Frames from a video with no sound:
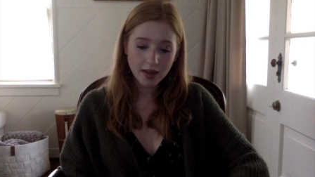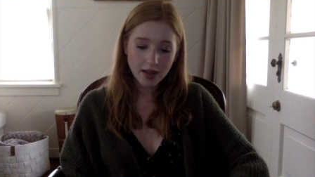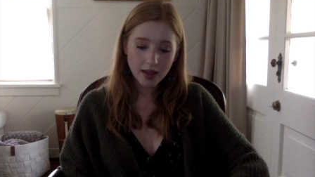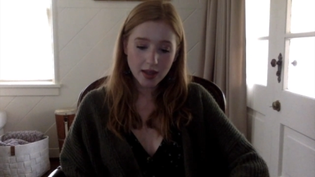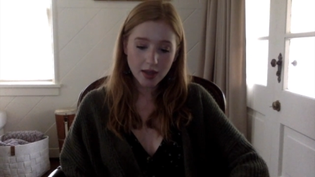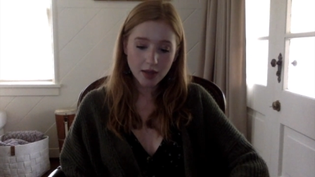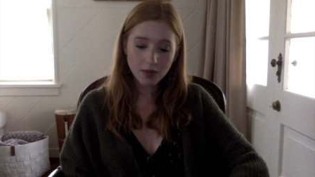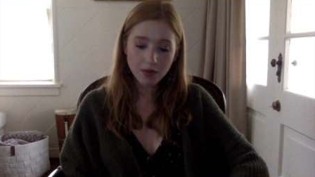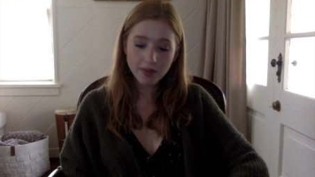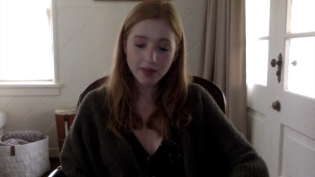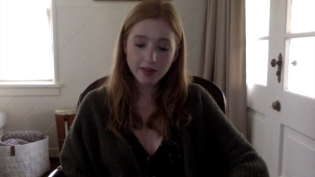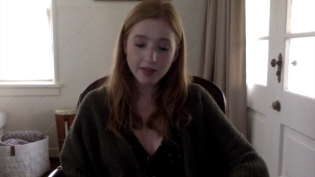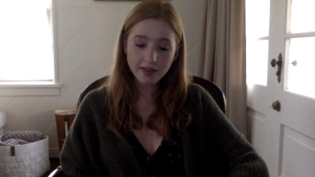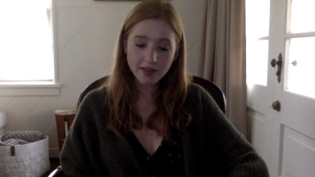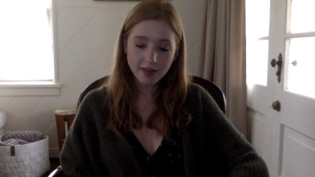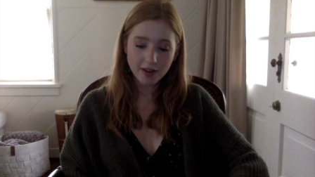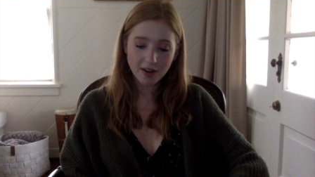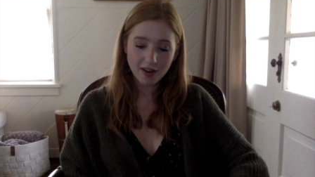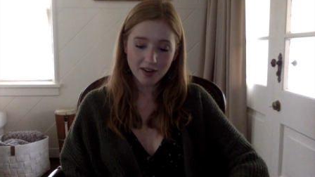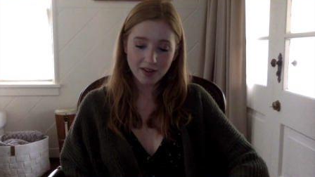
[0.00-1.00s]
He was the
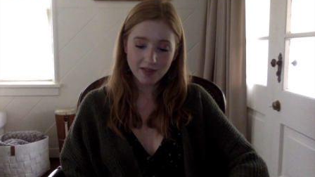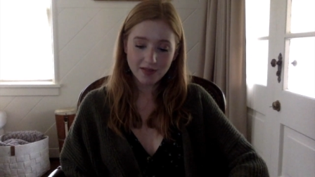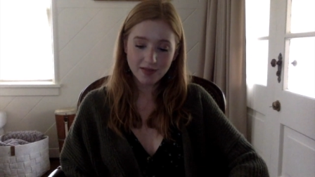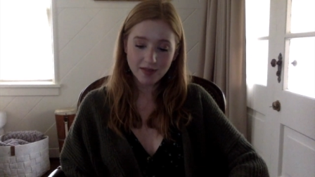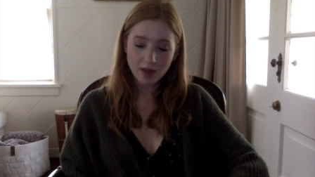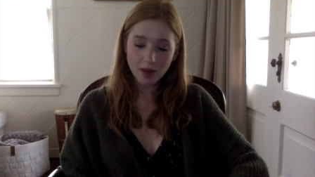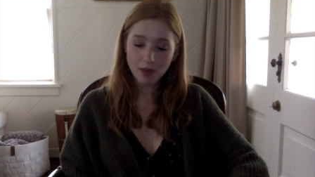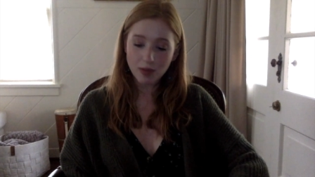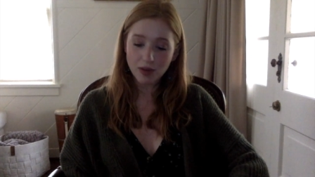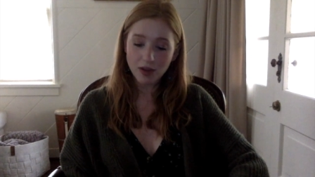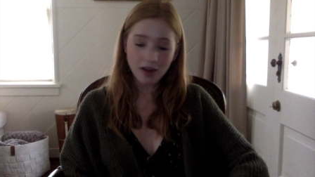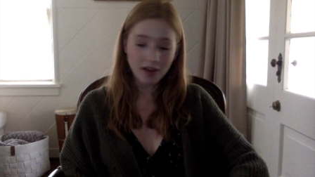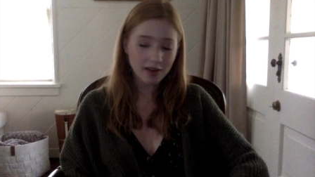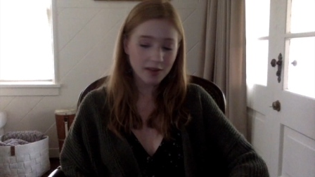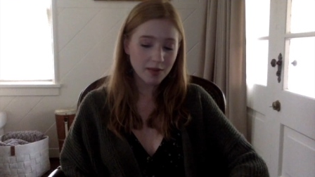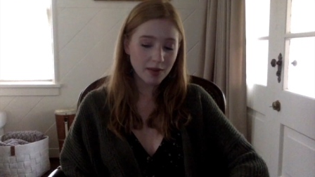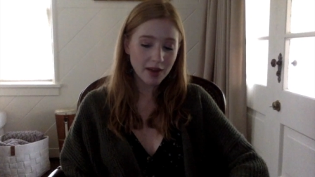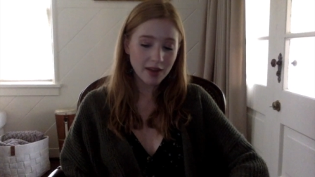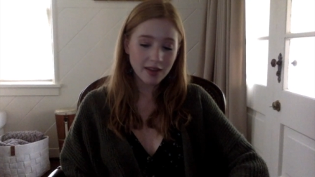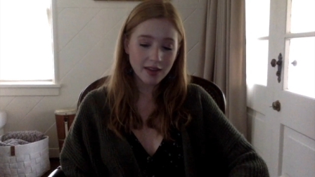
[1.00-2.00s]
star,
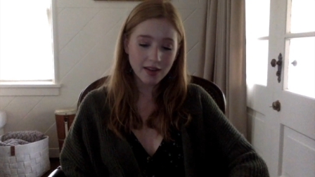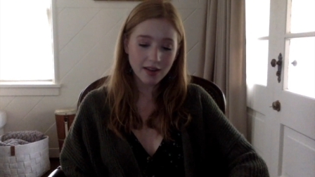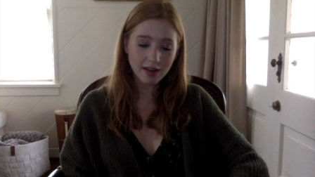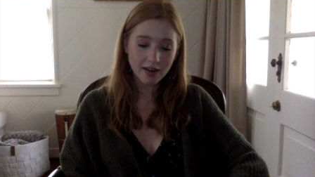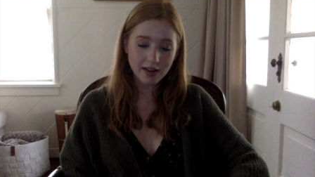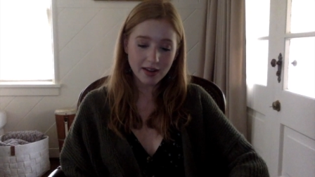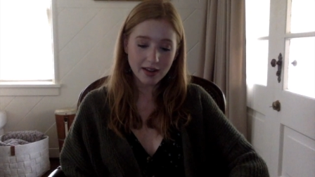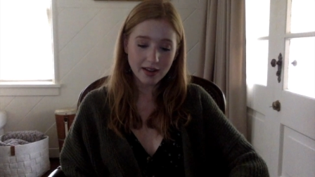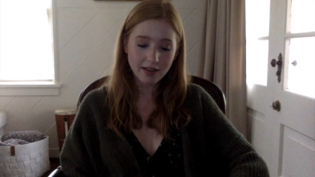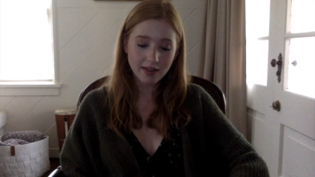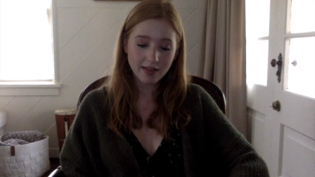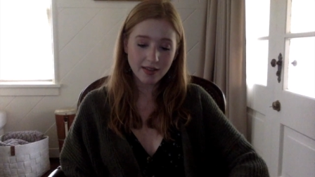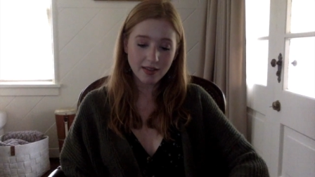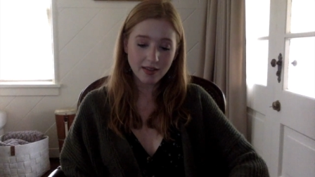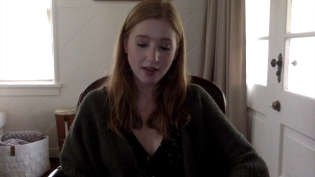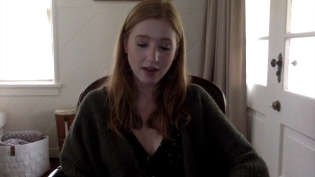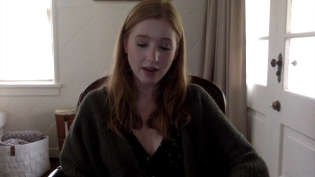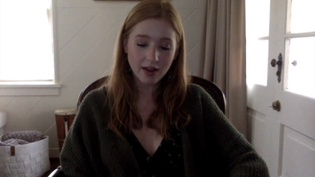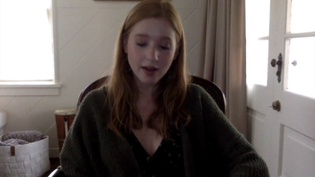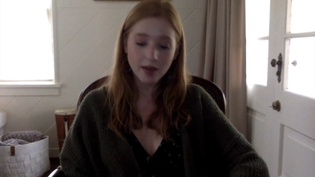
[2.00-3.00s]
applauded by the audience,
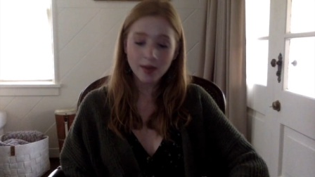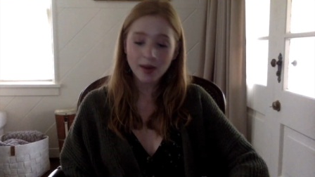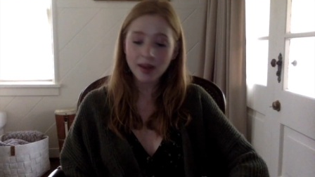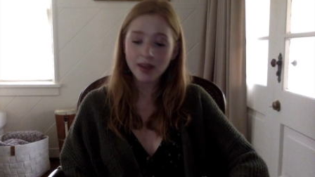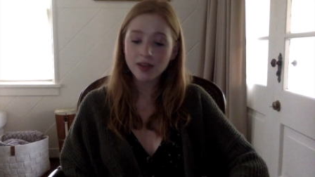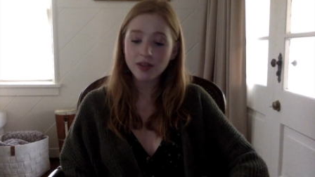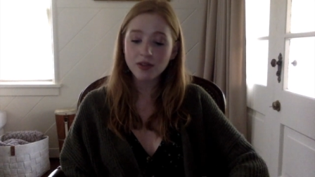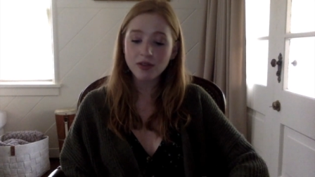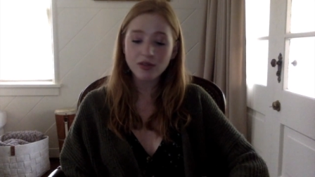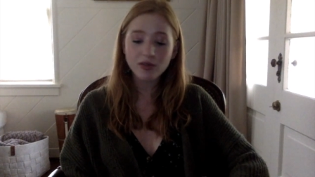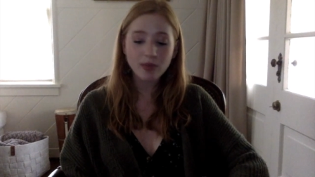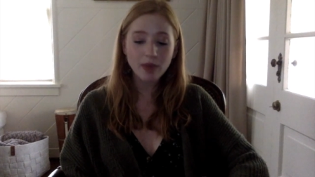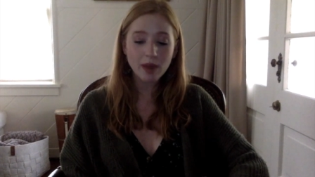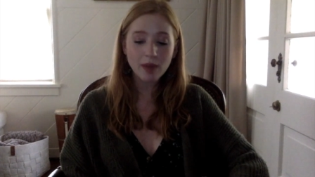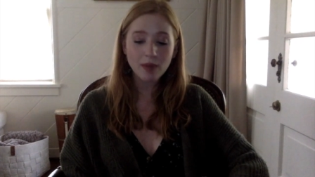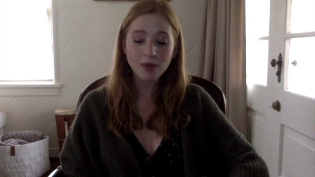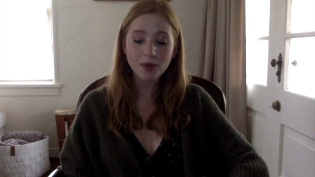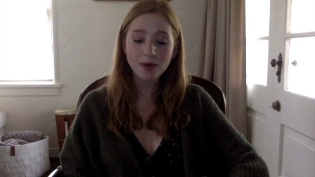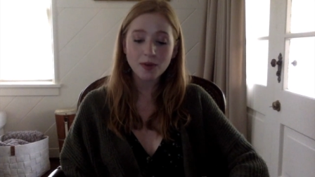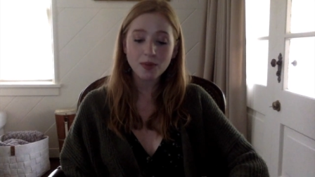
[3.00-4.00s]
lauded by the
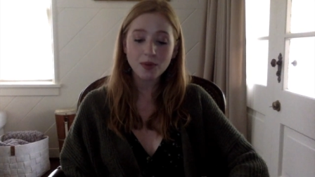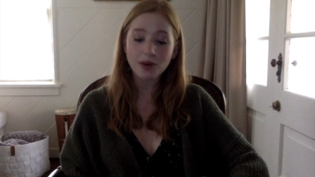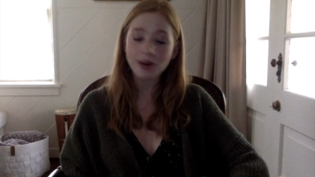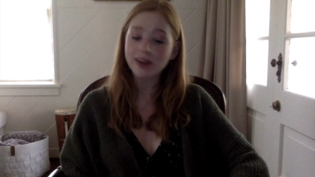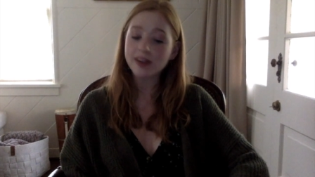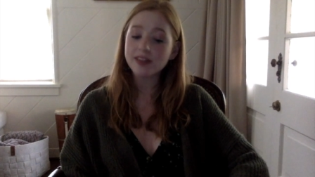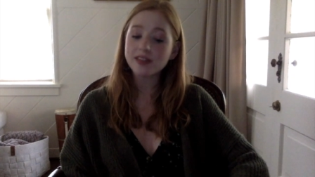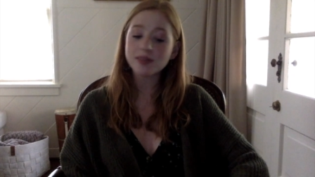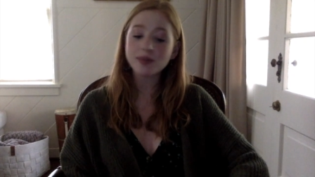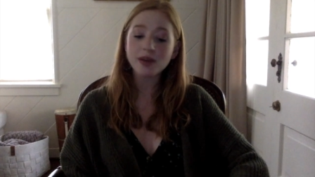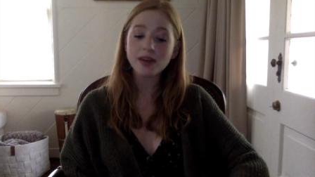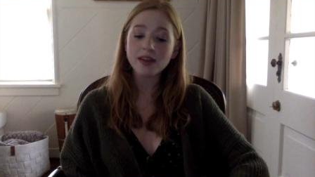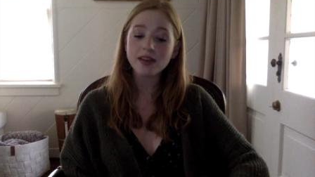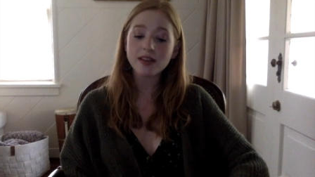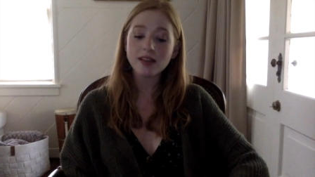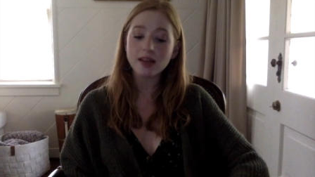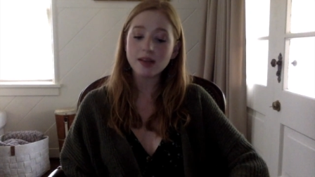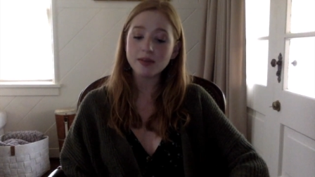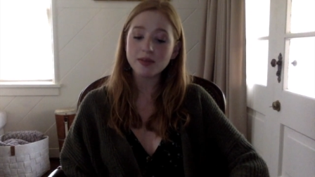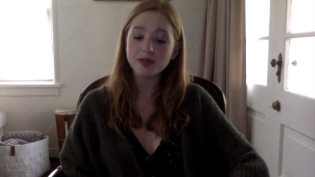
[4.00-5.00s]
newspaper, and praised by the
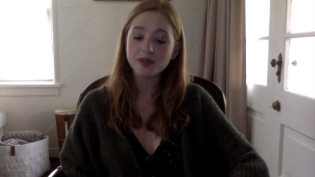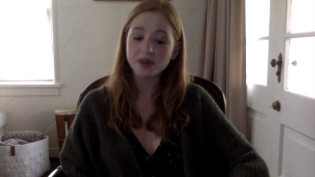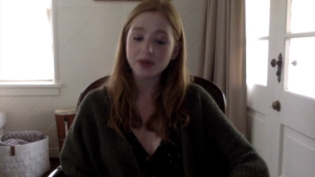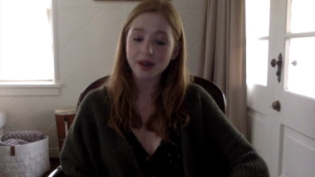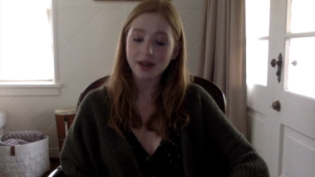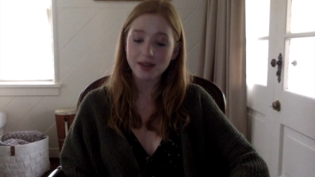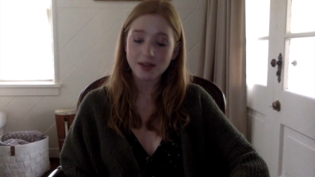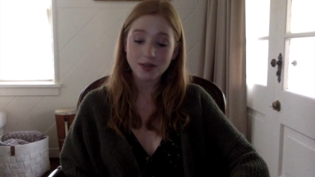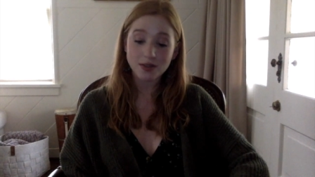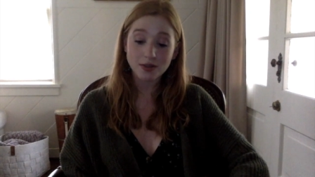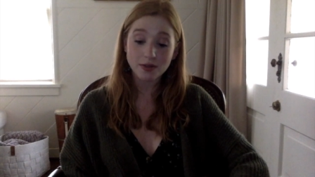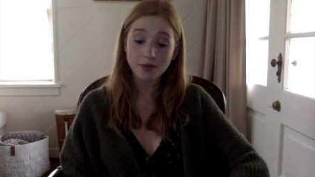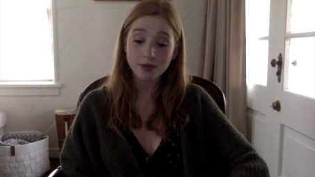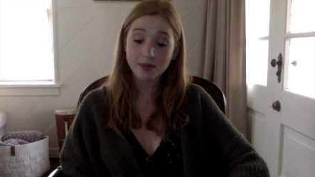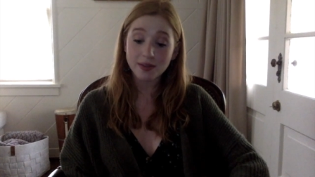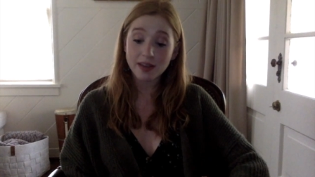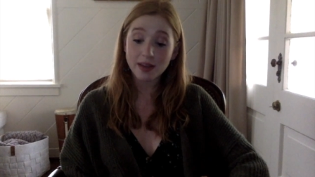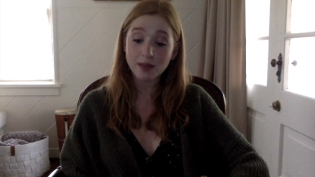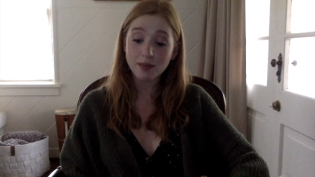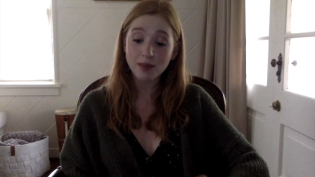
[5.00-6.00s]
club's director, who
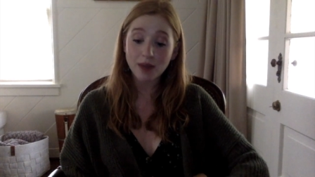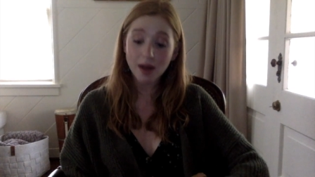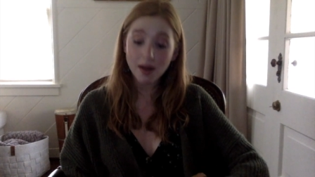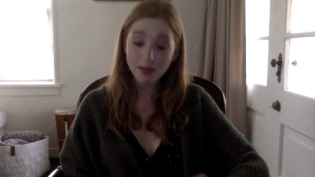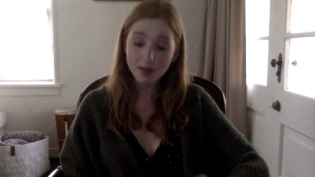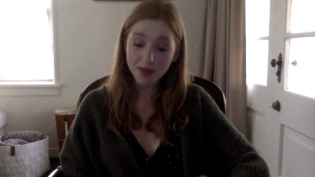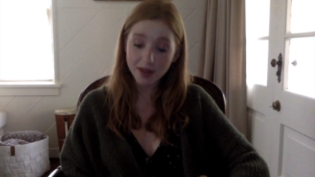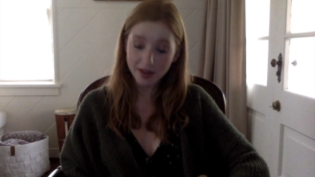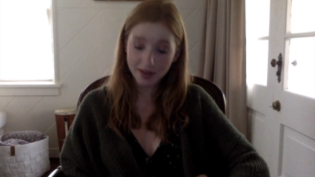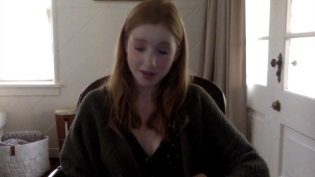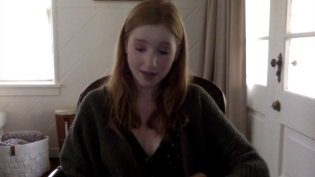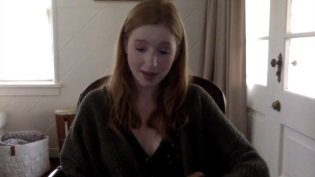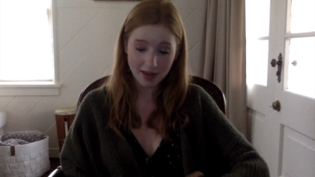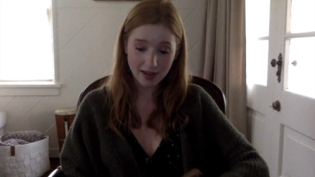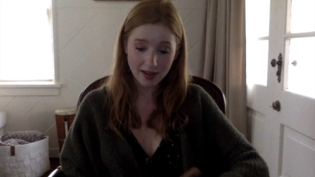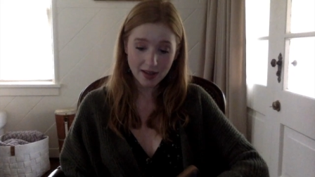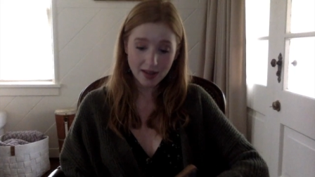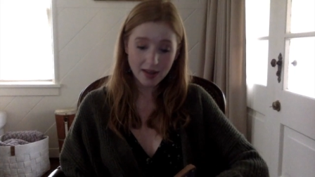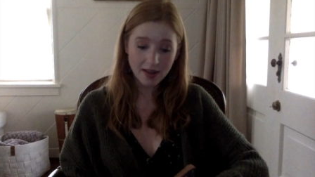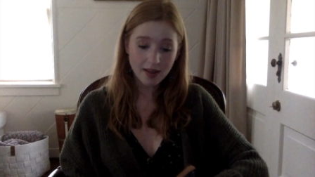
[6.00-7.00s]
said publicly